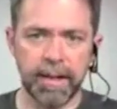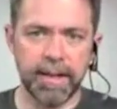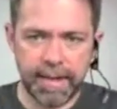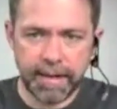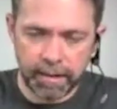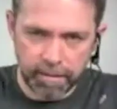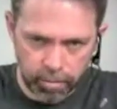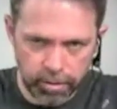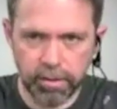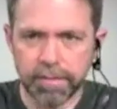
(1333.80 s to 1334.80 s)
a deadlift
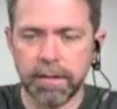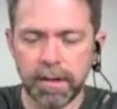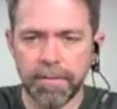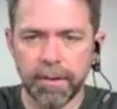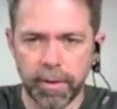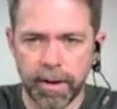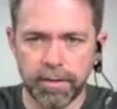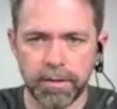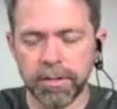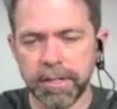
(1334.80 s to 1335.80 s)
where you're lifting it off the
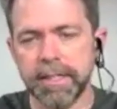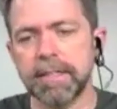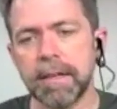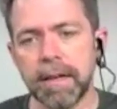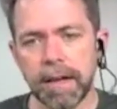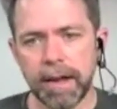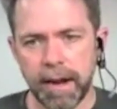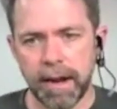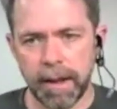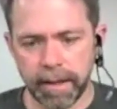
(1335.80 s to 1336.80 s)
ground to your knees,
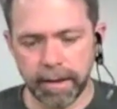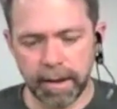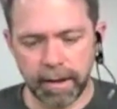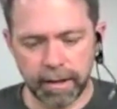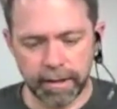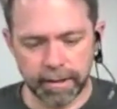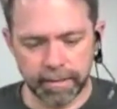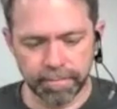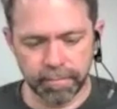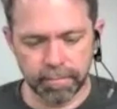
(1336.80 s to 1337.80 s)
and then
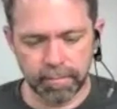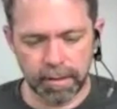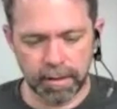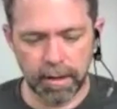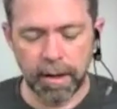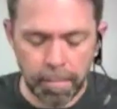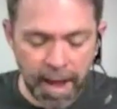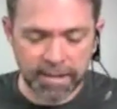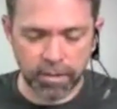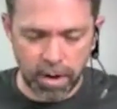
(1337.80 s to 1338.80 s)
a
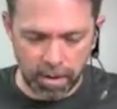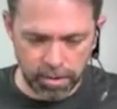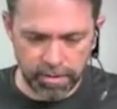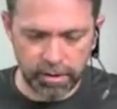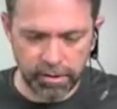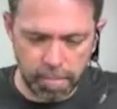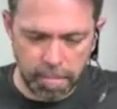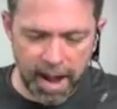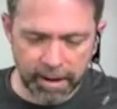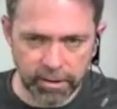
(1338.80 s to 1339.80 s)
back squat where you got on your
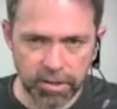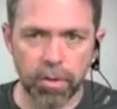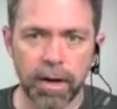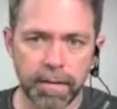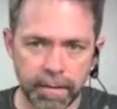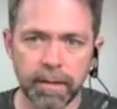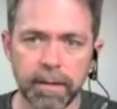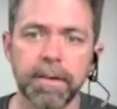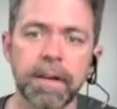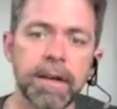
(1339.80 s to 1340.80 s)
back and you squat and then
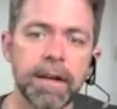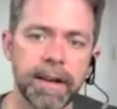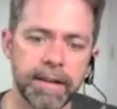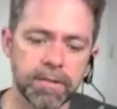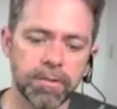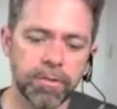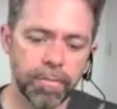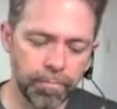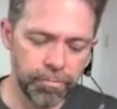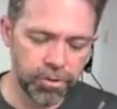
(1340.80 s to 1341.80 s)
lift. And so
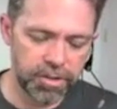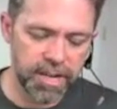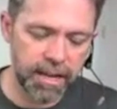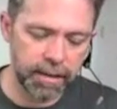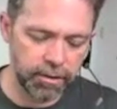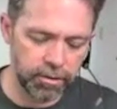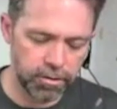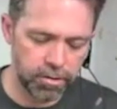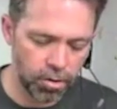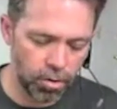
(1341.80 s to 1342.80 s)
you're taking
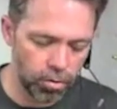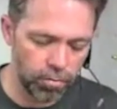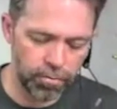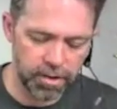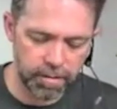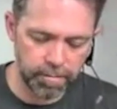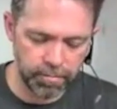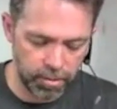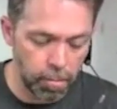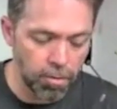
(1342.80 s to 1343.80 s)
your total for
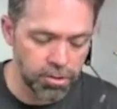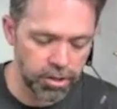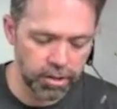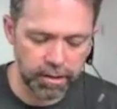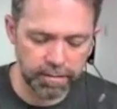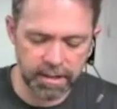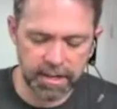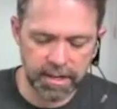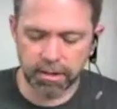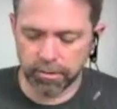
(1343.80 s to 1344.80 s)
the most you can lift at
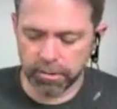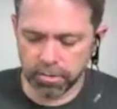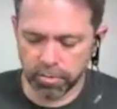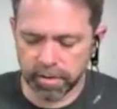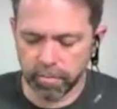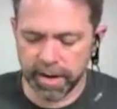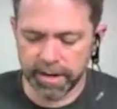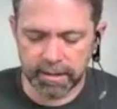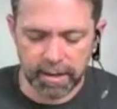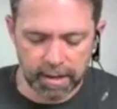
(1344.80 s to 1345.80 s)
each of those three
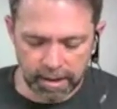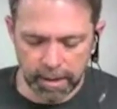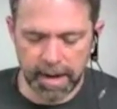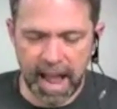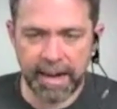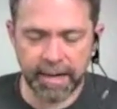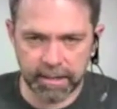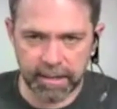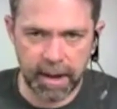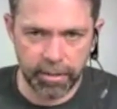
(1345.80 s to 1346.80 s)
weights and then adding
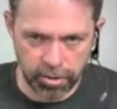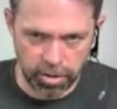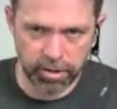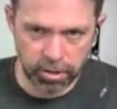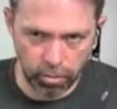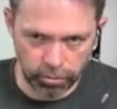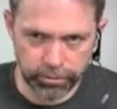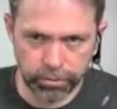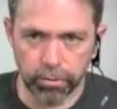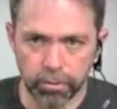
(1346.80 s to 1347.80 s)
it together, and you get a total
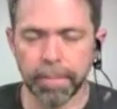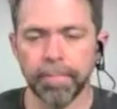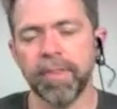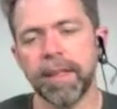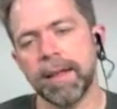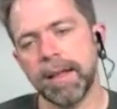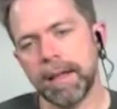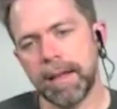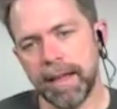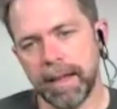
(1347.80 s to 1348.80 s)
score.
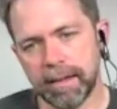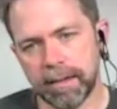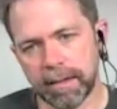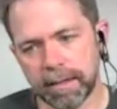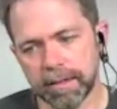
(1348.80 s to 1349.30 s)
And